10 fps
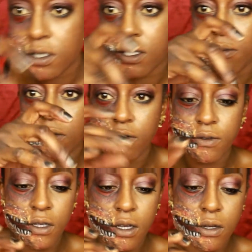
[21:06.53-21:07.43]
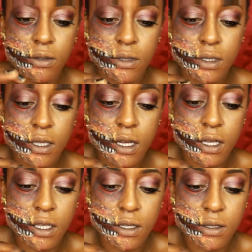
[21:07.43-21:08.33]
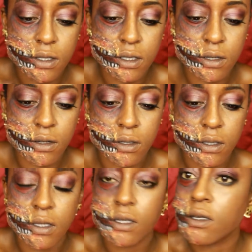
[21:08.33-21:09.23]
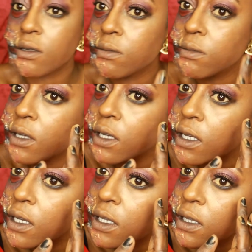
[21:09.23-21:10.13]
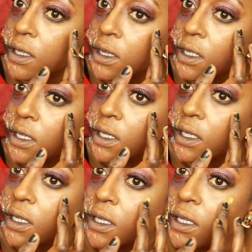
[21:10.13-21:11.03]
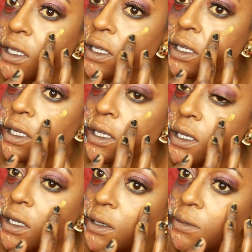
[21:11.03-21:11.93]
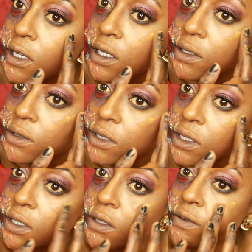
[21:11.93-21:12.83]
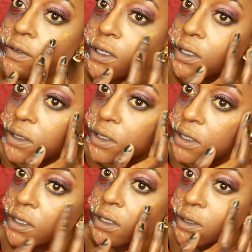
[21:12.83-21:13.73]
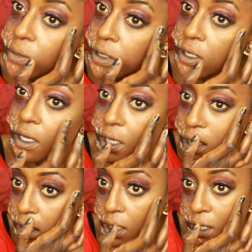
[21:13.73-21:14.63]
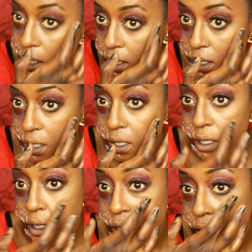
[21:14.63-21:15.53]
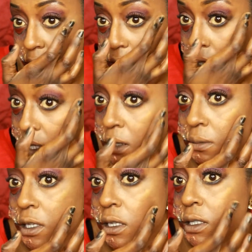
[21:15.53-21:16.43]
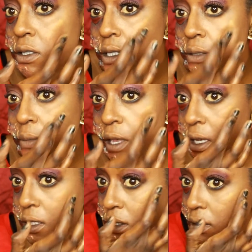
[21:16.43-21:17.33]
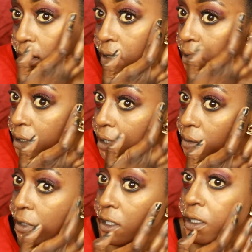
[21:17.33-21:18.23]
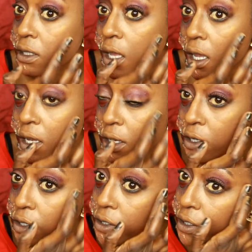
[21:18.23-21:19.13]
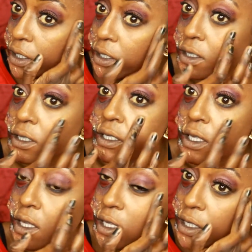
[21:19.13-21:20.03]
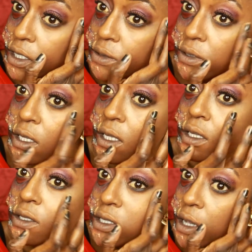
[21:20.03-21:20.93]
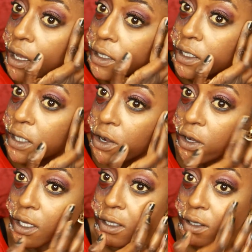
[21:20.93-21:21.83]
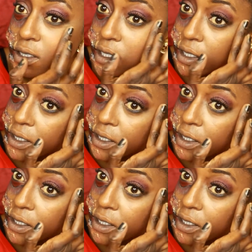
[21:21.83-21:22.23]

some of the gold that i used on my thing on my gold tooth and i'm just gonna put that here give me a little speckle give me a little highlight. I think that's what the girls call it, highlight.